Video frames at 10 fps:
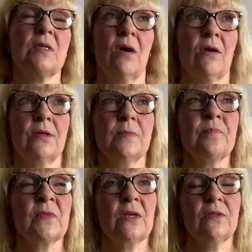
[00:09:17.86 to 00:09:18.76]
yarn
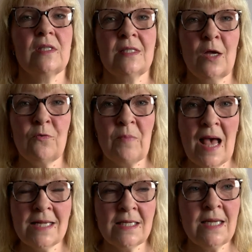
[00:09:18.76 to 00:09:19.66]
for
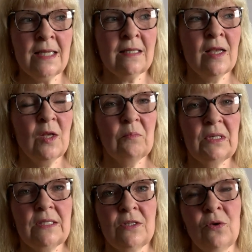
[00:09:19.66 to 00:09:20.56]
self-patterning,
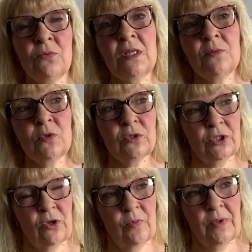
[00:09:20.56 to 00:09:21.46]
but the only wool
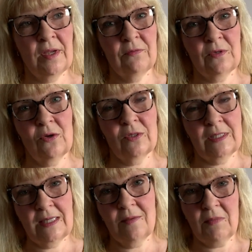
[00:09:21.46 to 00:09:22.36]
shop I've got
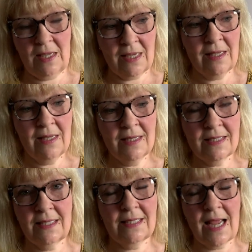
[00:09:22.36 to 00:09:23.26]
near me
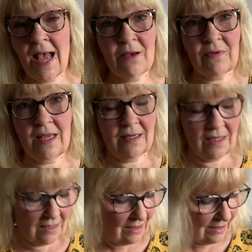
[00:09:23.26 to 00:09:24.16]
didn't have
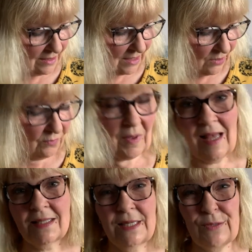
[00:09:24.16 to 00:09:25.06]
any
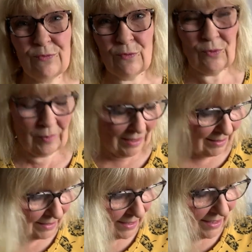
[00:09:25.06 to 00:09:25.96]
self-patterning 4-ply,